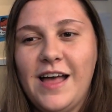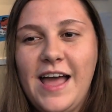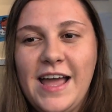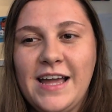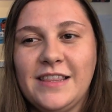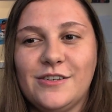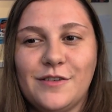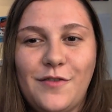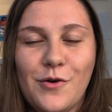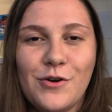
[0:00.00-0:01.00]
hey, there's
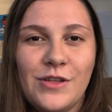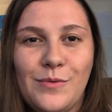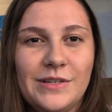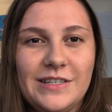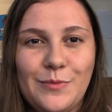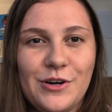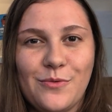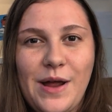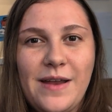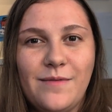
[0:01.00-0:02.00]
a foreigner that wants somewhere to
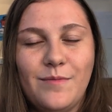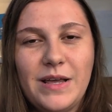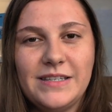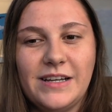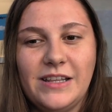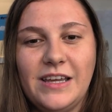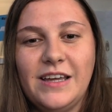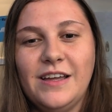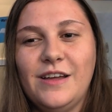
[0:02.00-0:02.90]
rent, basically,